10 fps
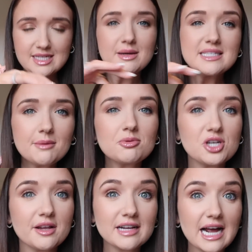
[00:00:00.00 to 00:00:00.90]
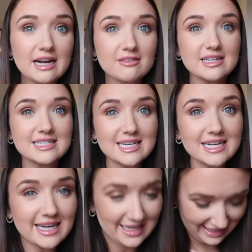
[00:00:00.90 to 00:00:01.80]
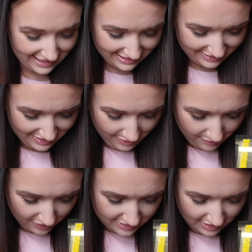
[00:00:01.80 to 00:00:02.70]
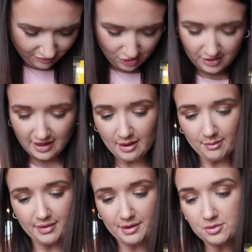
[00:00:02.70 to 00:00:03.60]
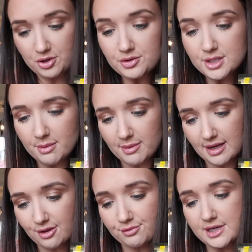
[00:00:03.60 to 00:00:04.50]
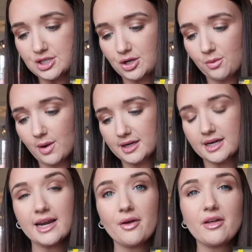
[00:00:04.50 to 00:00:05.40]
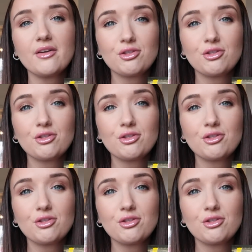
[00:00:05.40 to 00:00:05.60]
I double checked the calories, luckily, because they've gone up. They used to be 321 and now they're